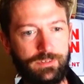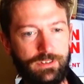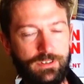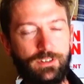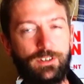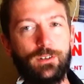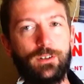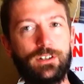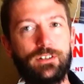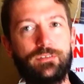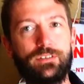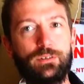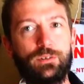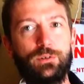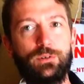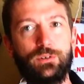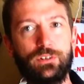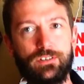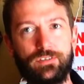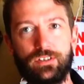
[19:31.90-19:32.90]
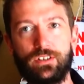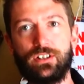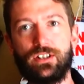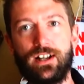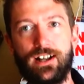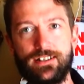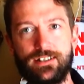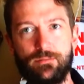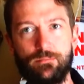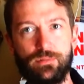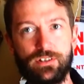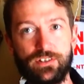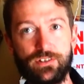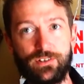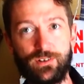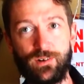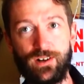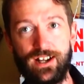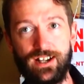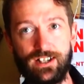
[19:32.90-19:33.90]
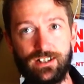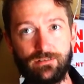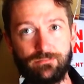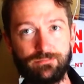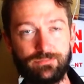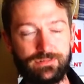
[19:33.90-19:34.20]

Good if you're accustomed to Strega.